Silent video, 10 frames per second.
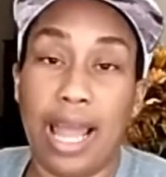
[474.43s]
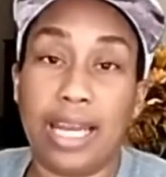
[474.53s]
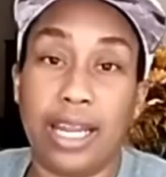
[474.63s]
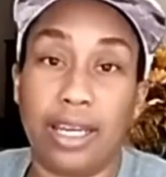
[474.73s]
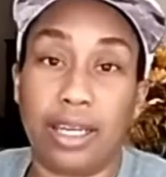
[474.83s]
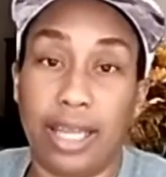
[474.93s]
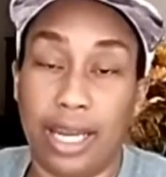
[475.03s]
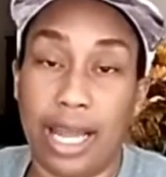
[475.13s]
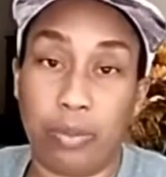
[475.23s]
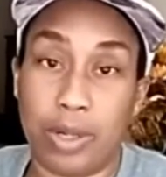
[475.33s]
and then
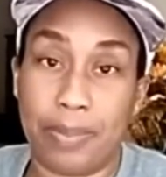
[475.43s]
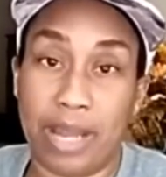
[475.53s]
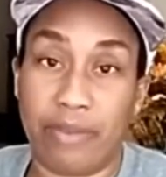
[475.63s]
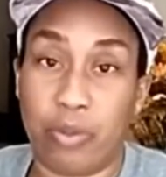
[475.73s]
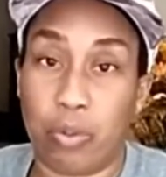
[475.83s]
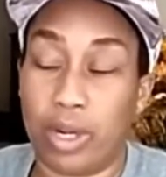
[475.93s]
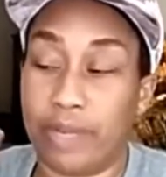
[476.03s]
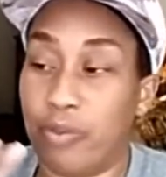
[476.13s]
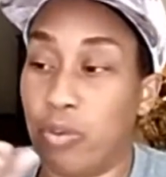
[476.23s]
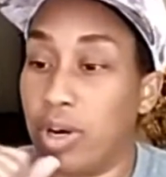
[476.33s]
get a rebate for
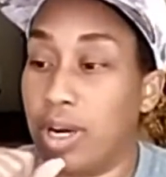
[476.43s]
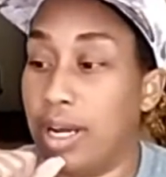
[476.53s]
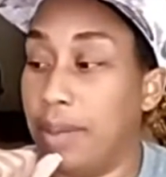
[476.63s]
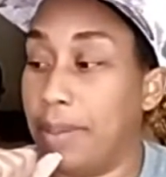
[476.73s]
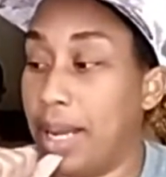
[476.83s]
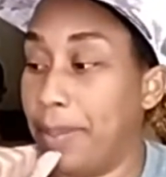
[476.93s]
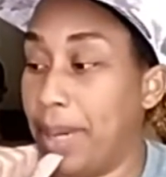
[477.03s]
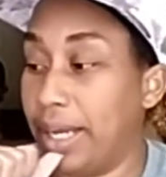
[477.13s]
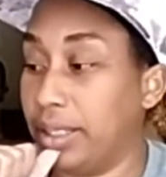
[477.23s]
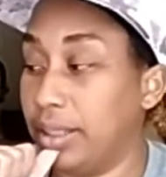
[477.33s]
it for um,
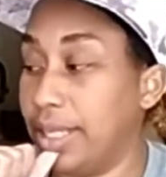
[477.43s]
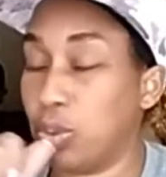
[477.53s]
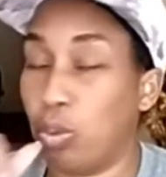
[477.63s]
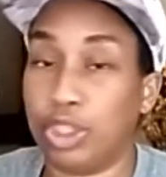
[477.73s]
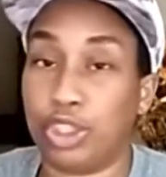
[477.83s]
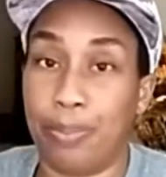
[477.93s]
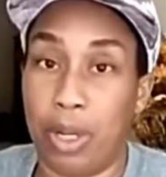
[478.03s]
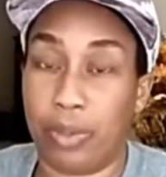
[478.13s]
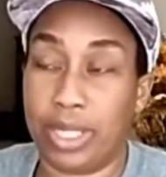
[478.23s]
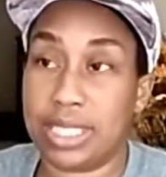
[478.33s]
Ibotta and towards your
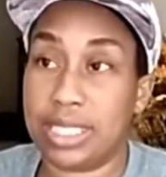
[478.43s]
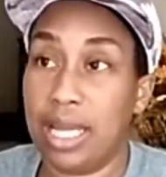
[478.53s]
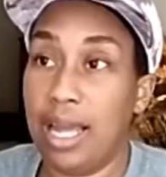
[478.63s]
bonus.